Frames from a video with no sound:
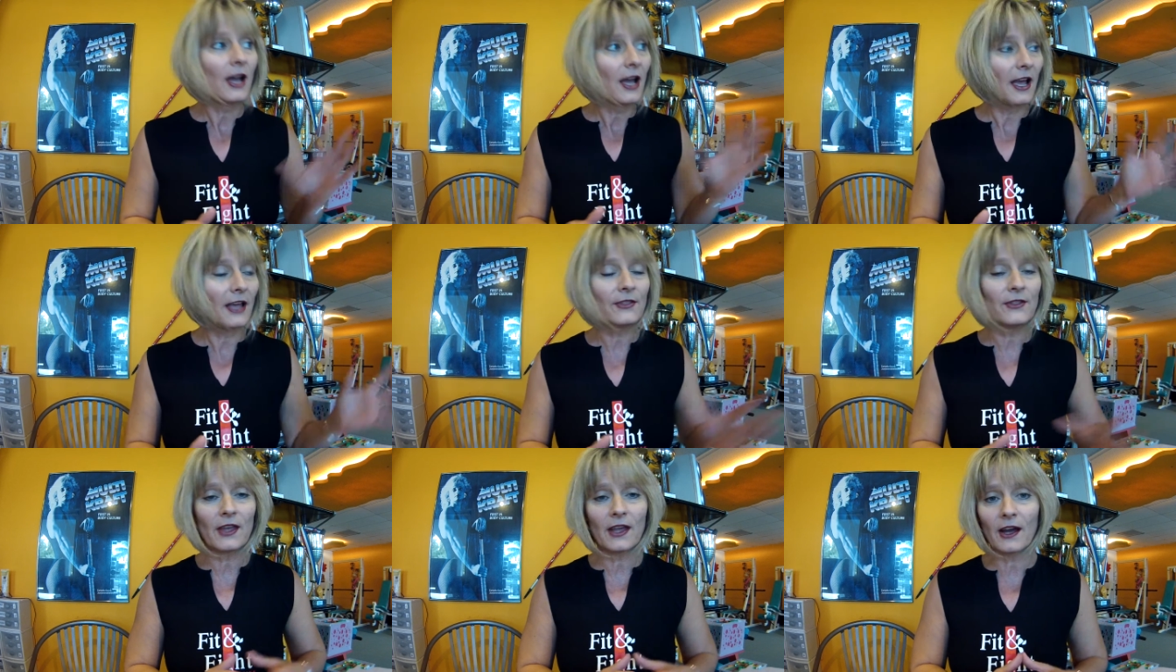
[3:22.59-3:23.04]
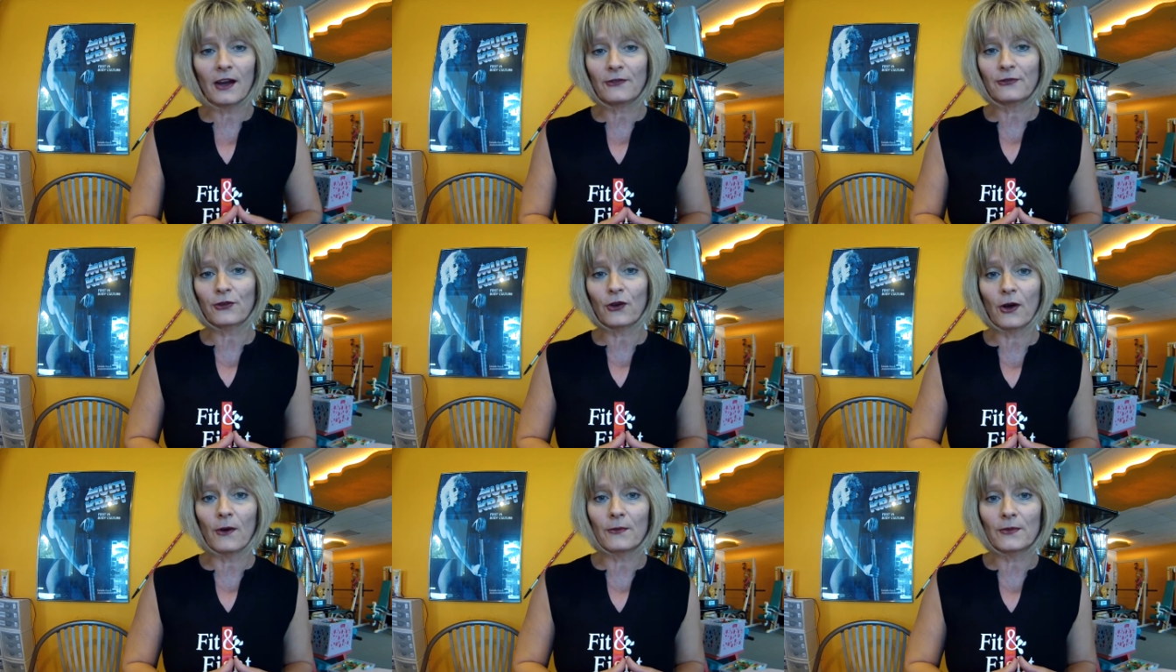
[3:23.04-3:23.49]
and they are
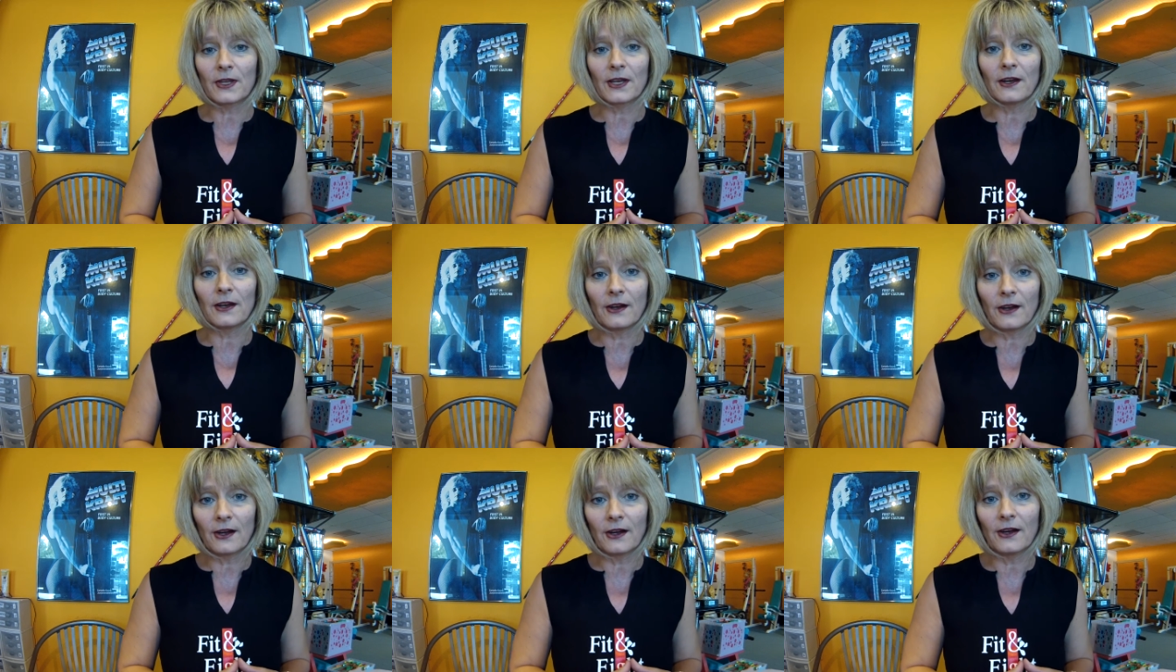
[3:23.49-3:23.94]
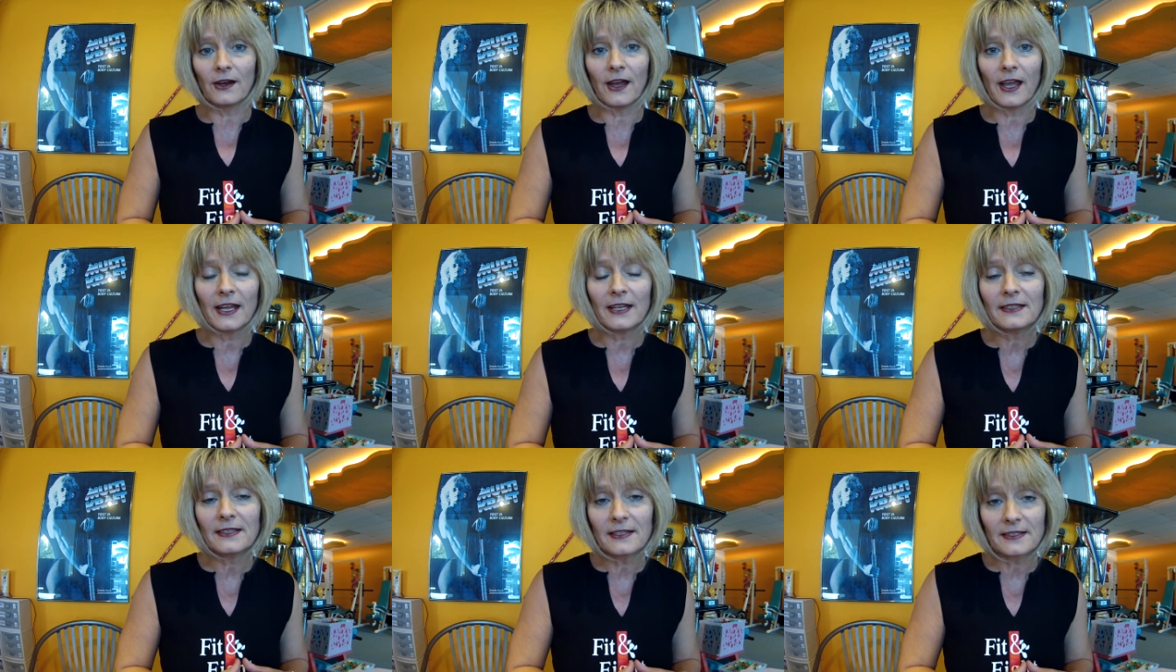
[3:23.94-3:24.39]
from the uh,
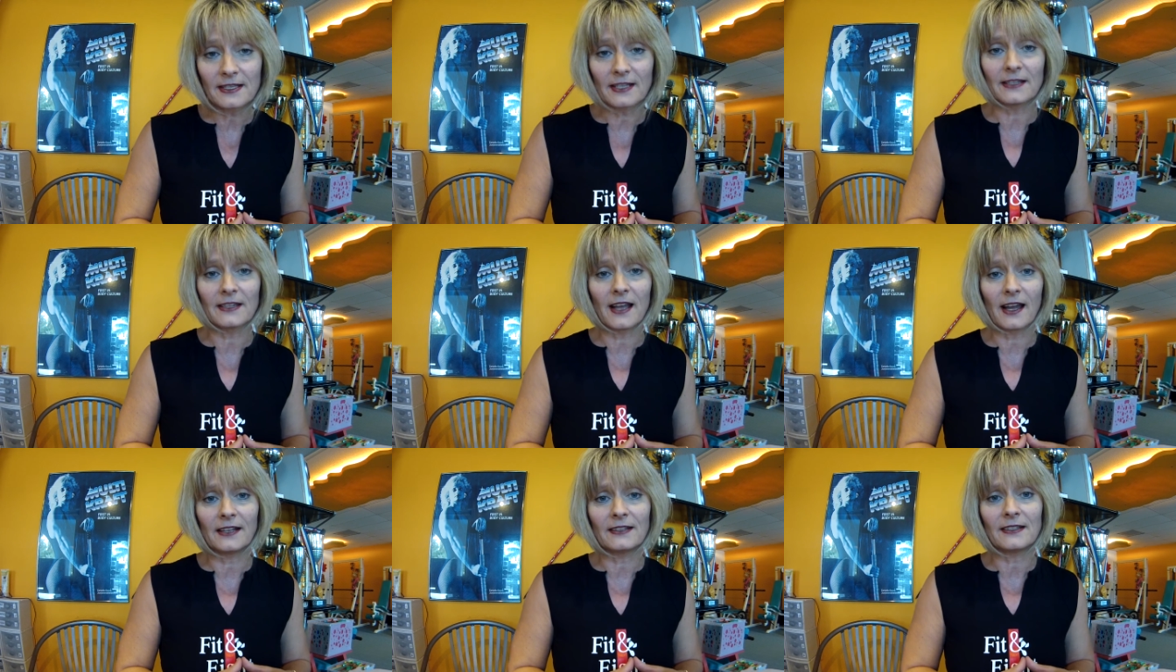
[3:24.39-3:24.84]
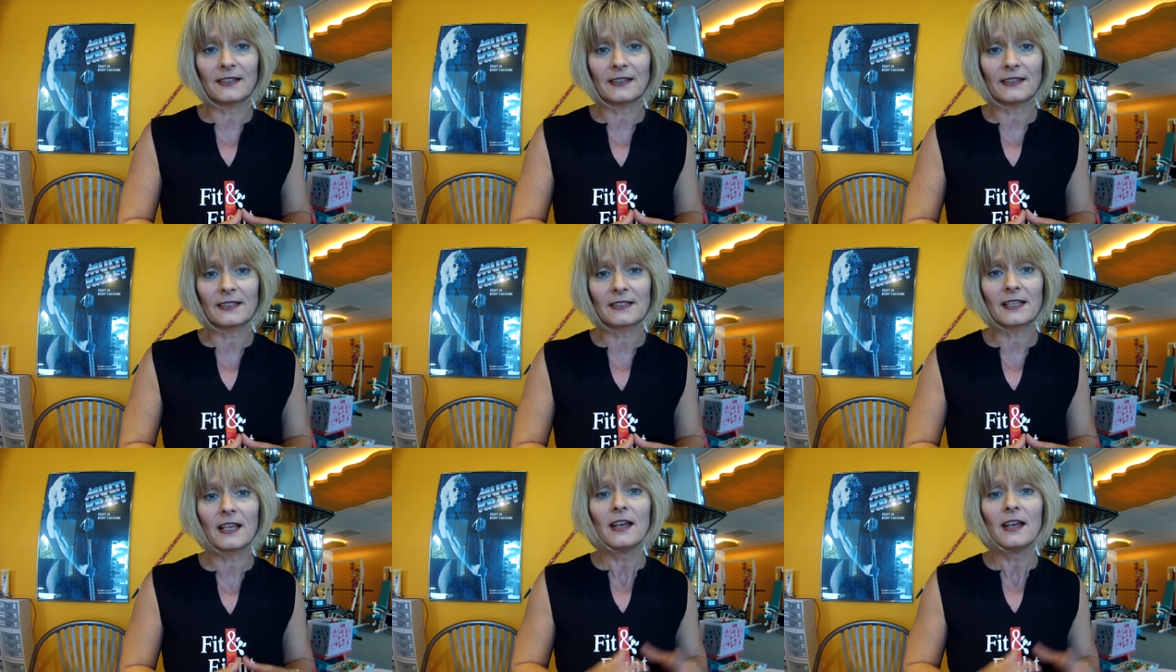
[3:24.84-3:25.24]
80s and 90s.